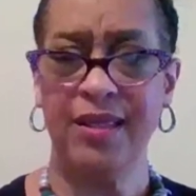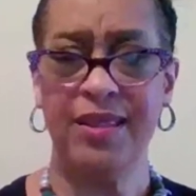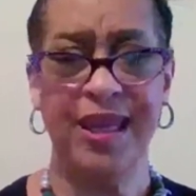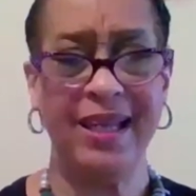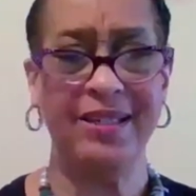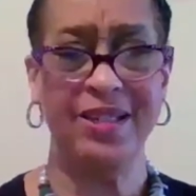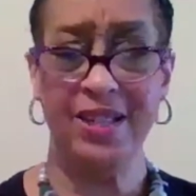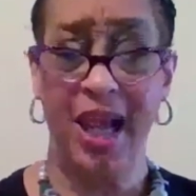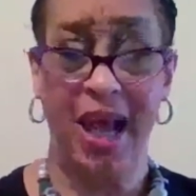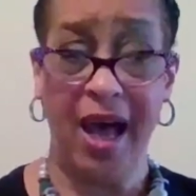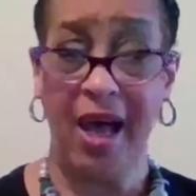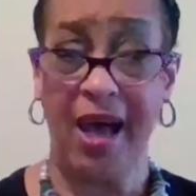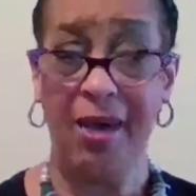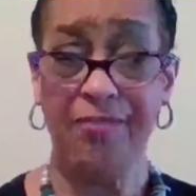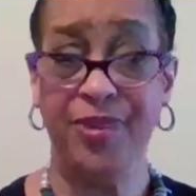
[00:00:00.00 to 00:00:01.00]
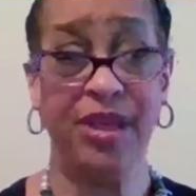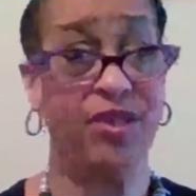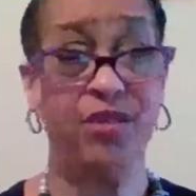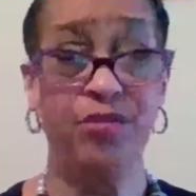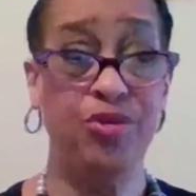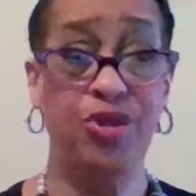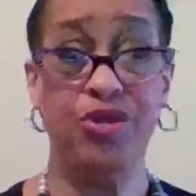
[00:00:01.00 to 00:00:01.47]
That job
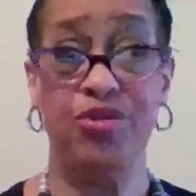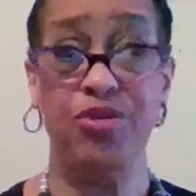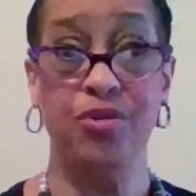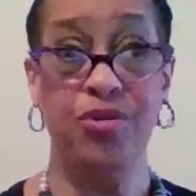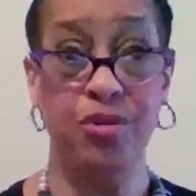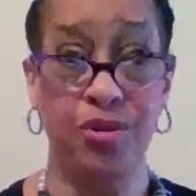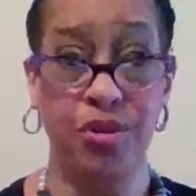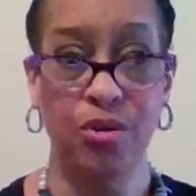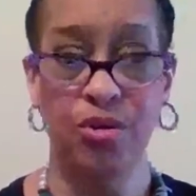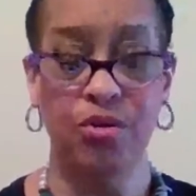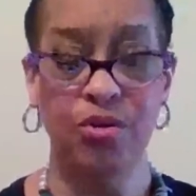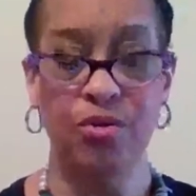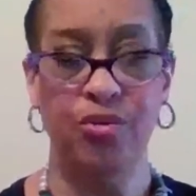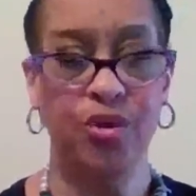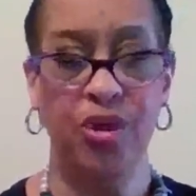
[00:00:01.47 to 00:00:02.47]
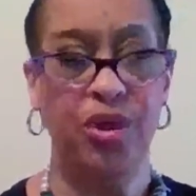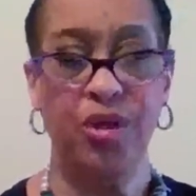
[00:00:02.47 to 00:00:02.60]
that you just knew